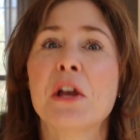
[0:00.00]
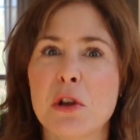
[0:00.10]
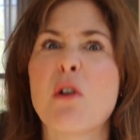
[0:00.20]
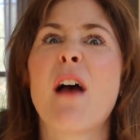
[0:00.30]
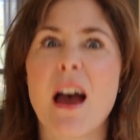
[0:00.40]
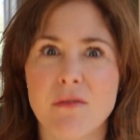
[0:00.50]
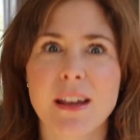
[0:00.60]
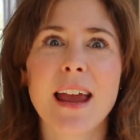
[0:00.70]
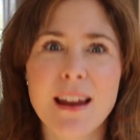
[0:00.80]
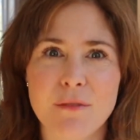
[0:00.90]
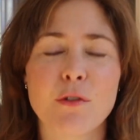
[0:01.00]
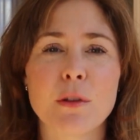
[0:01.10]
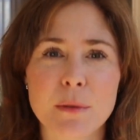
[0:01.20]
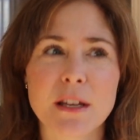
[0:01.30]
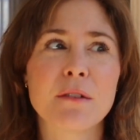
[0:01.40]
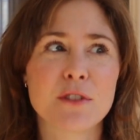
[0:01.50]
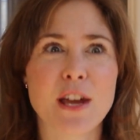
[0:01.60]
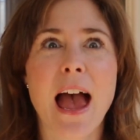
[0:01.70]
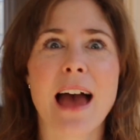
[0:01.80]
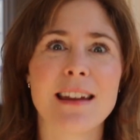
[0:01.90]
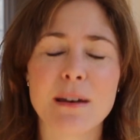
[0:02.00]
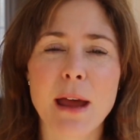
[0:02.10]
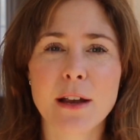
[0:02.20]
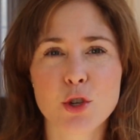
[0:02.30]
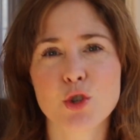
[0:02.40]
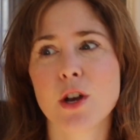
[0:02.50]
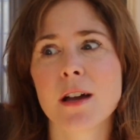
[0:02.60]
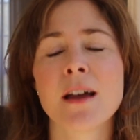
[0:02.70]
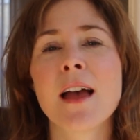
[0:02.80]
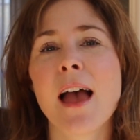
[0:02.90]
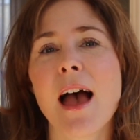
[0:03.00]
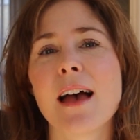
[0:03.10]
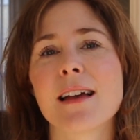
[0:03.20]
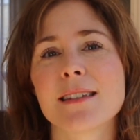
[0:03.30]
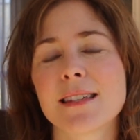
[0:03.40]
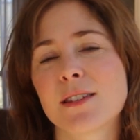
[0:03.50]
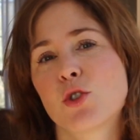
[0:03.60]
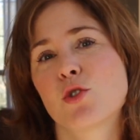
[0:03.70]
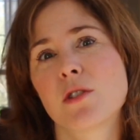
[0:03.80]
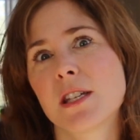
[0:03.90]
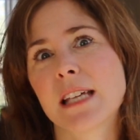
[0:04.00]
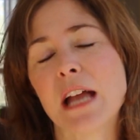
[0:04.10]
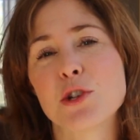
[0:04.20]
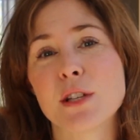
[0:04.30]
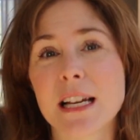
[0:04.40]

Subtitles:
advocating for themselves to add in extra scheduled